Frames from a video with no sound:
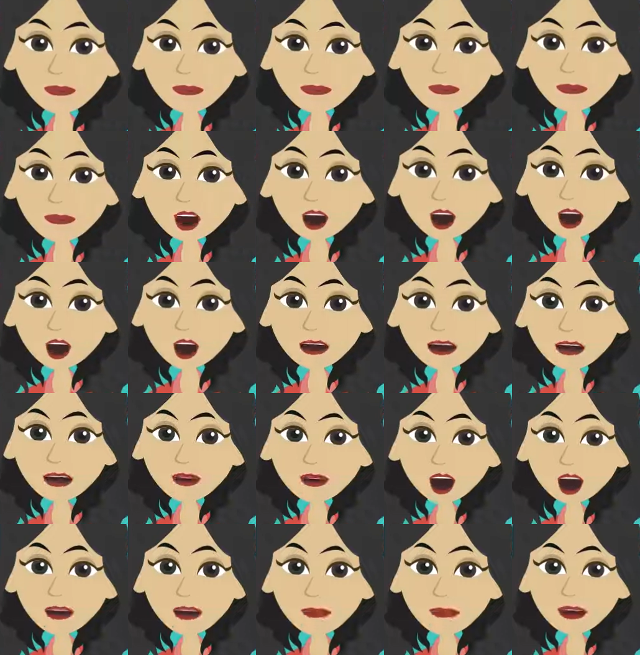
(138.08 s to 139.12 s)
Meanwhile,
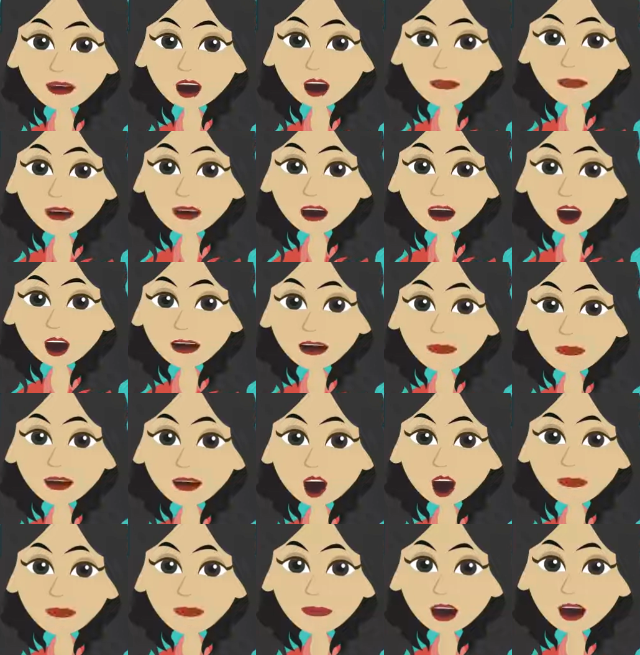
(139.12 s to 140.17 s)
the attention brought to
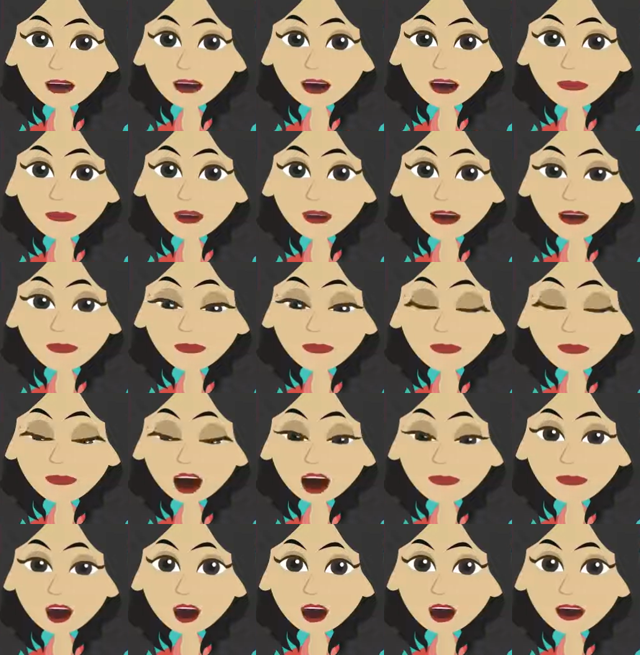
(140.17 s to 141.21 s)
this story and the
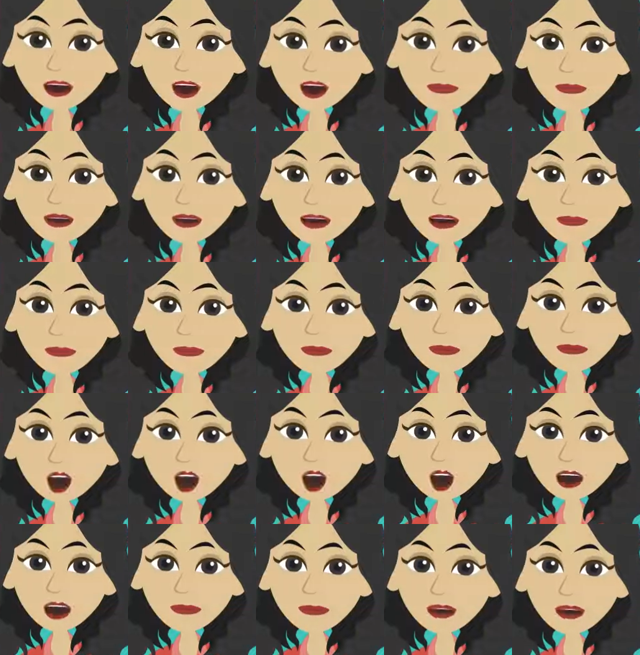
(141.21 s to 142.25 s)
quickly rising
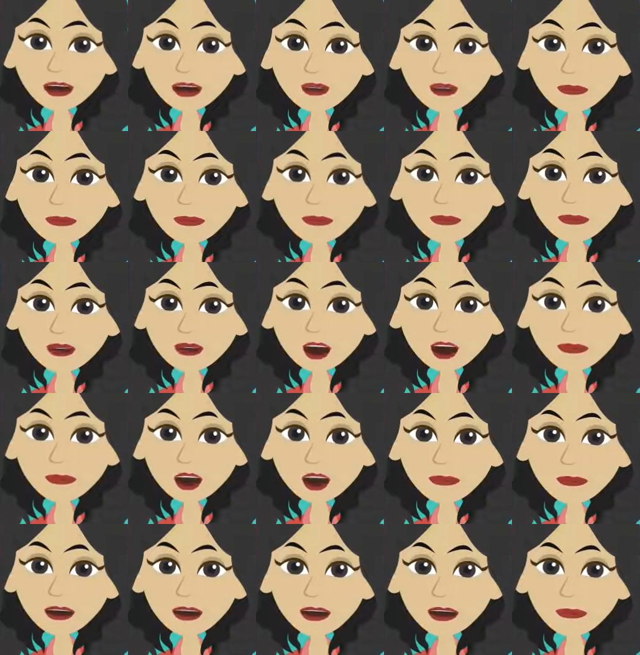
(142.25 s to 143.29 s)
share of the
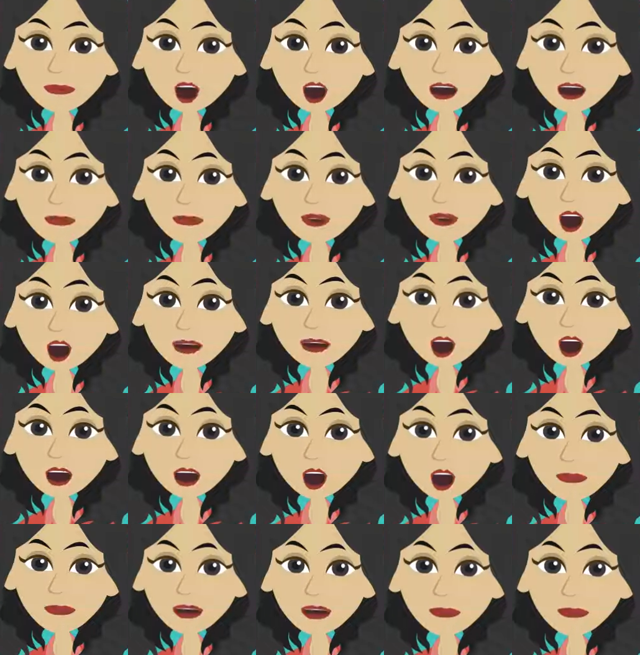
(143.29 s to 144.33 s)
price of the share caused more
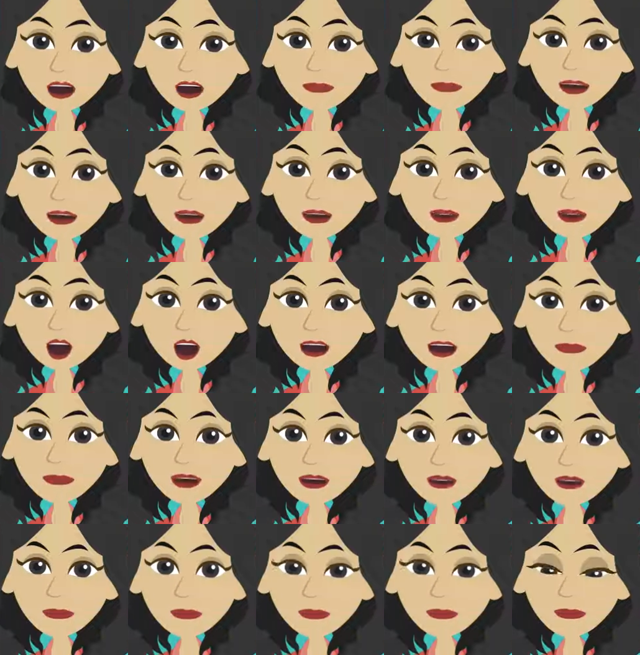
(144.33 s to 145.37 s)
people to buy the
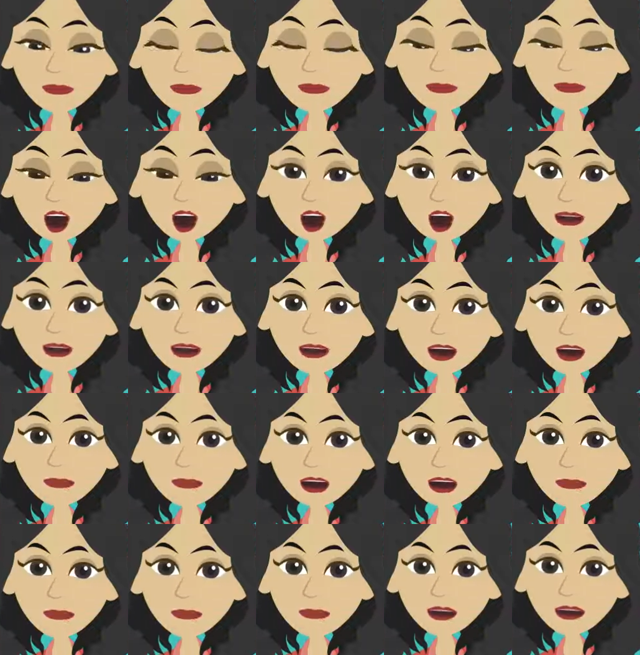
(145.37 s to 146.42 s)
stock in the hope
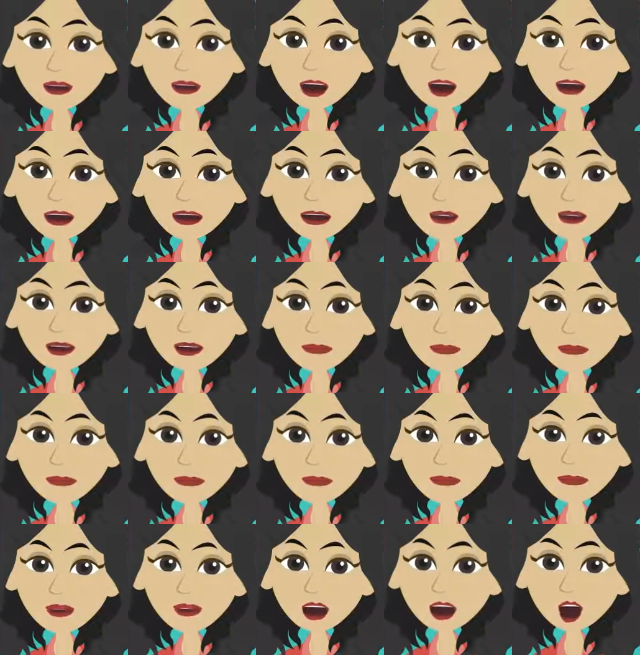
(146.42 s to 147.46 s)
of taking advantage
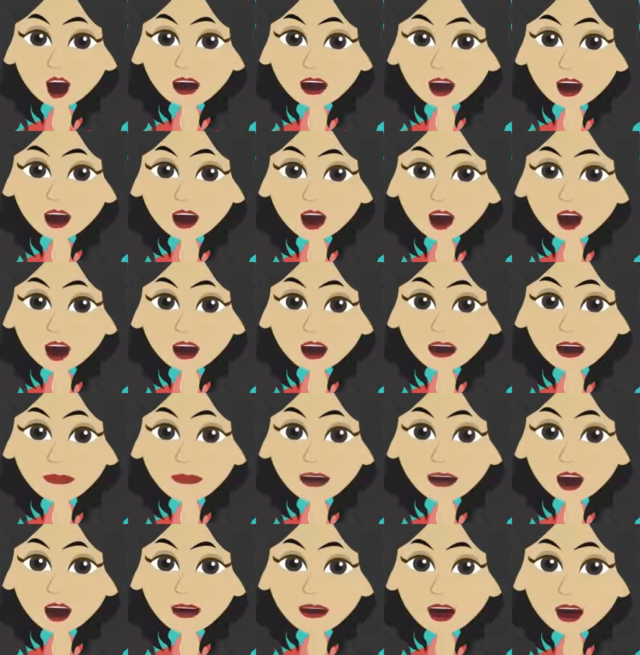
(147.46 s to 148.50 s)
of the meteoric
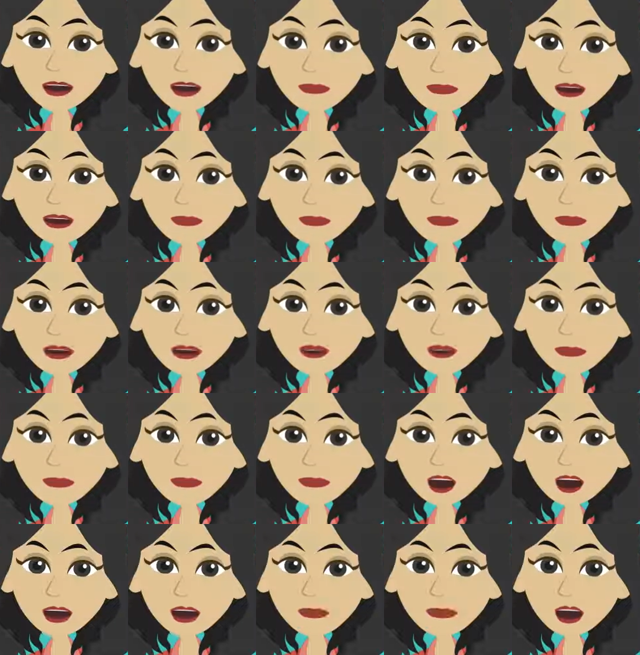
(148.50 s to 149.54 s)
rise in price to
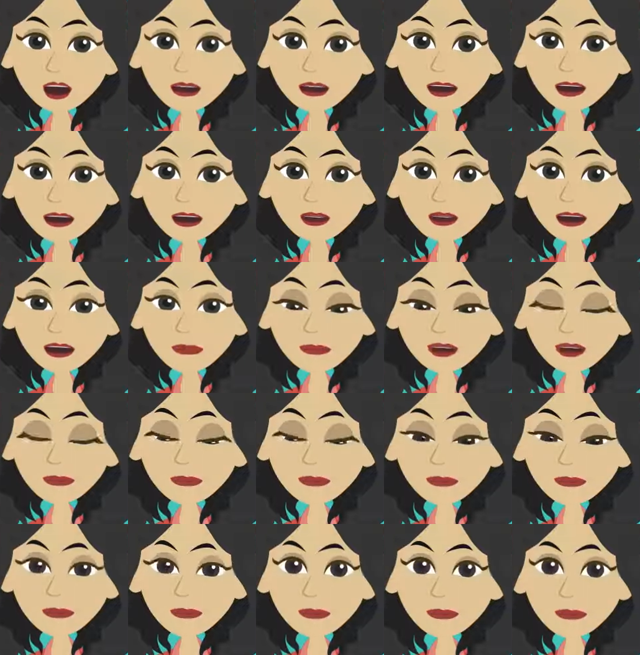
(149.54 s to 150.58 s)
make money
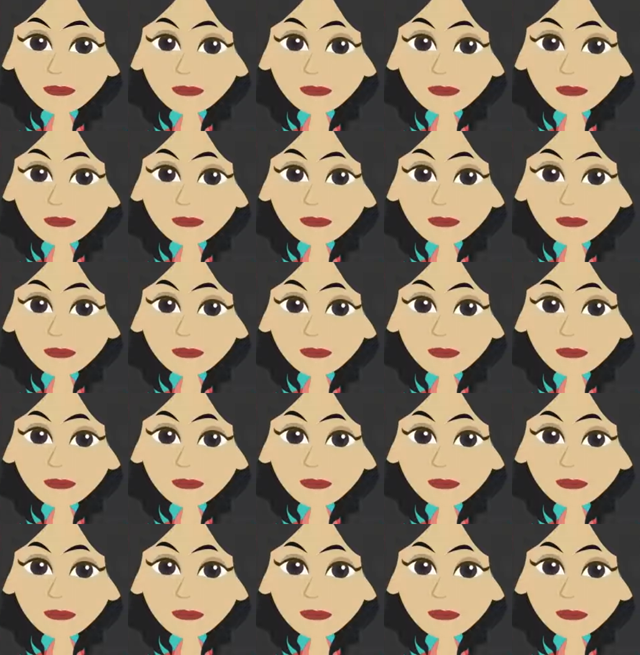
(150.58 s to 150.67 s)
themselves.